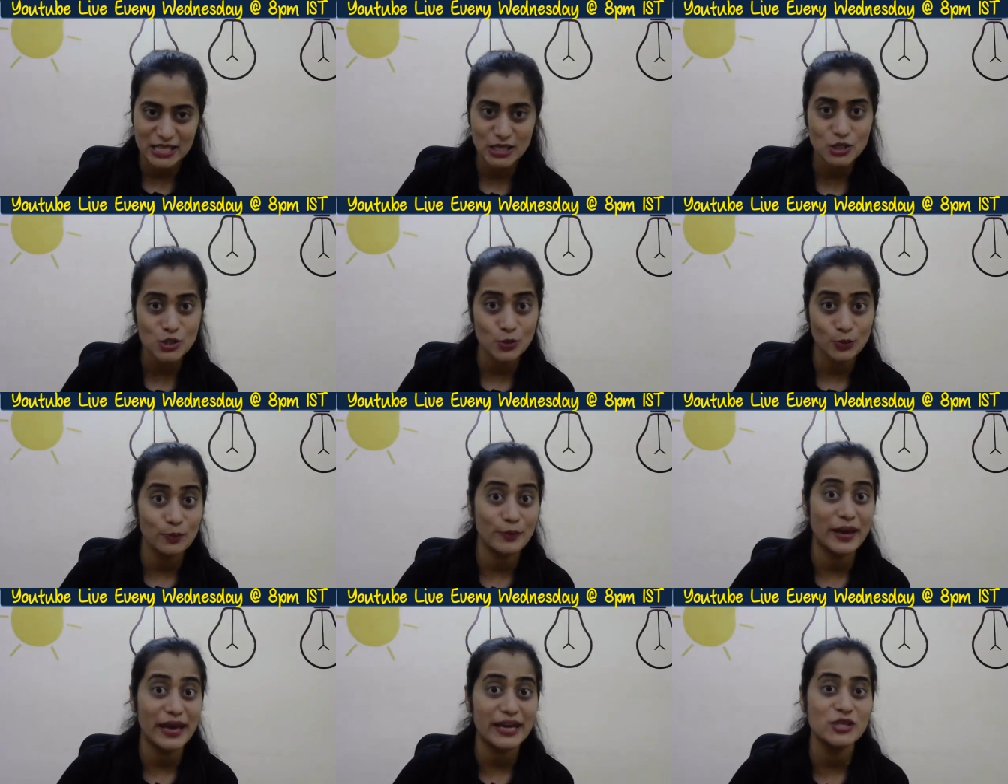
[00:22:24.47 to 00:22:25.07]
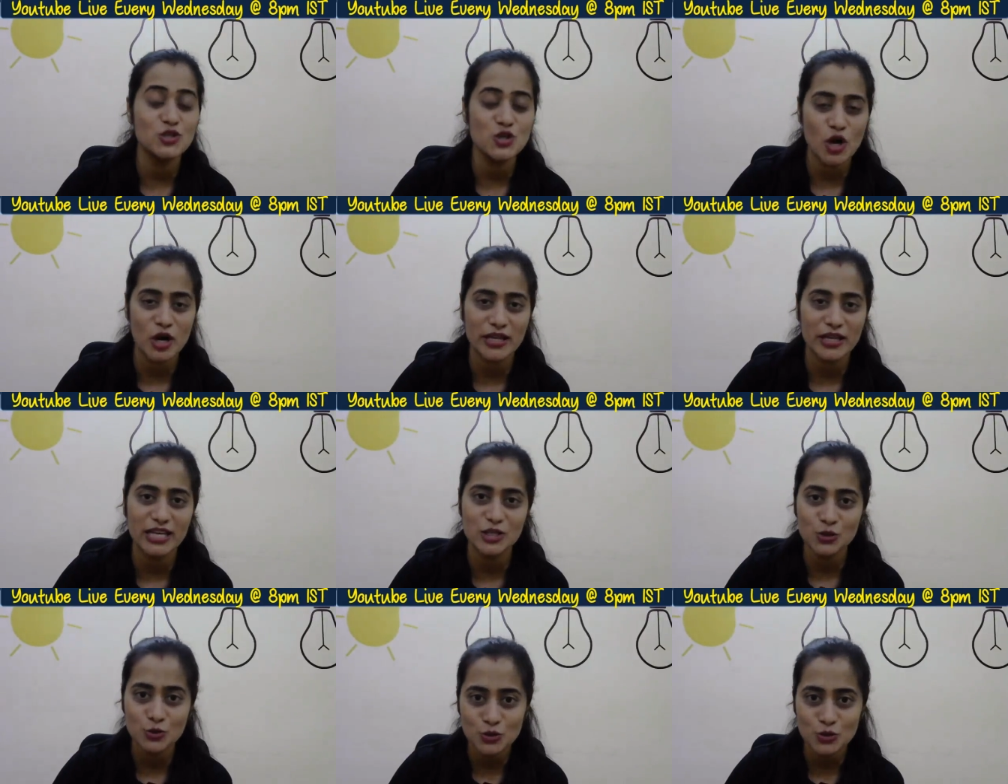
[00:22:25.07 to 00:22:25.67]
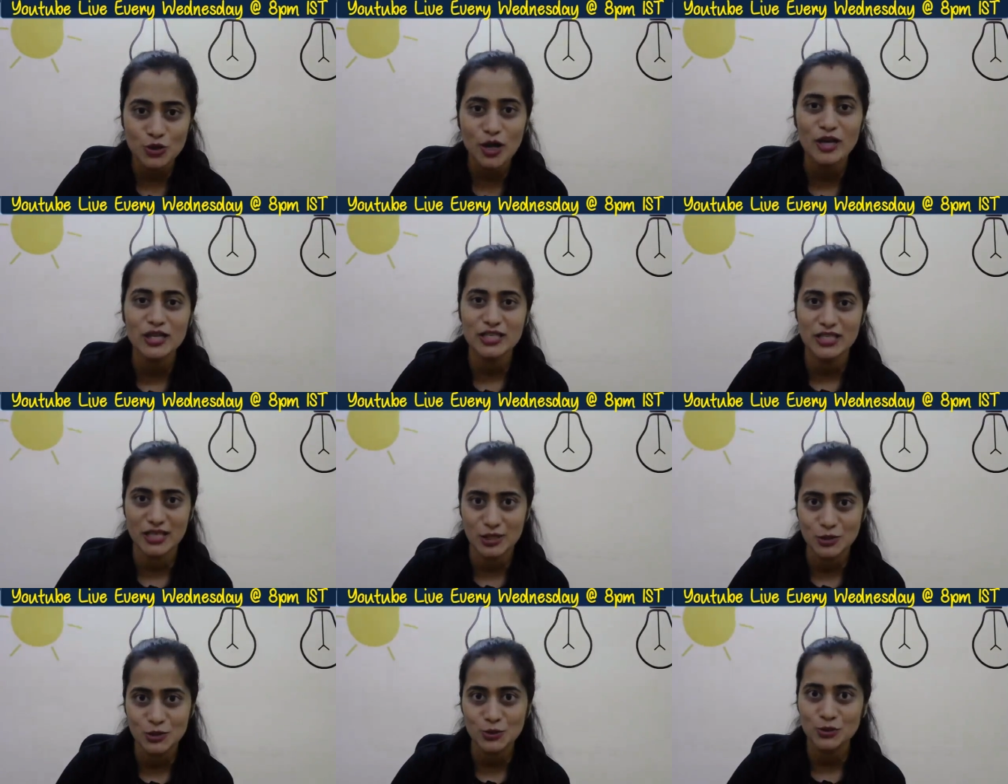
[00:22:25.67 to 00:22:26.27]
so make sure that you do
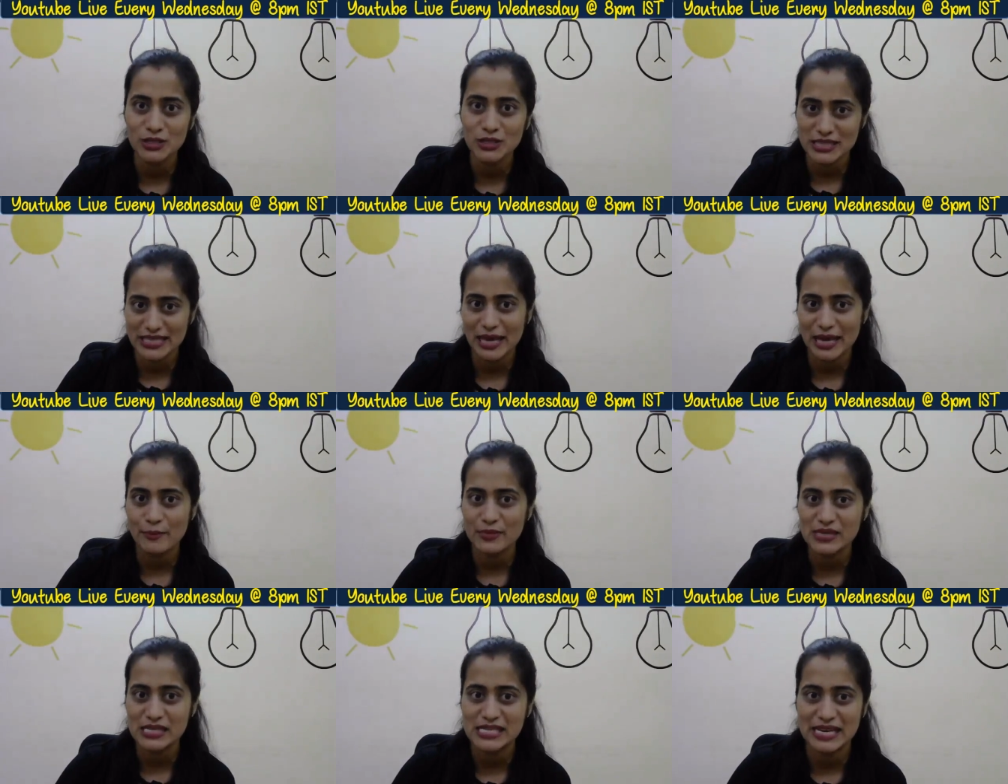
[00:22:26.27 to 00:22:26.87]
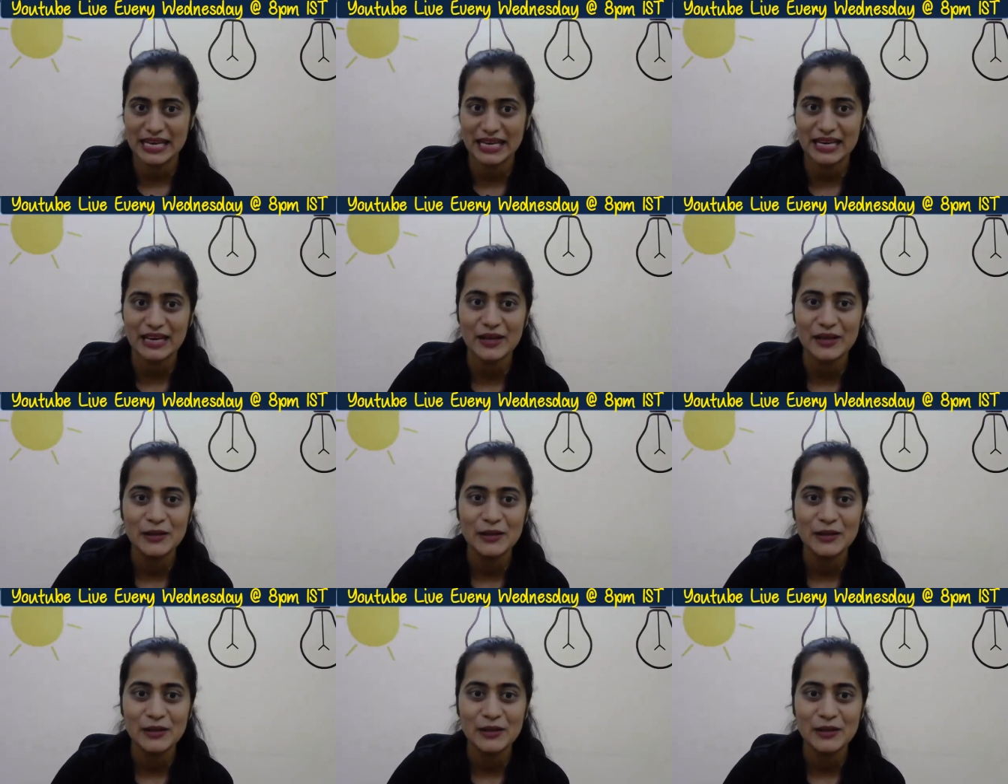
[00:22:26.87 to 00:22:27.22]
not do the same mistake.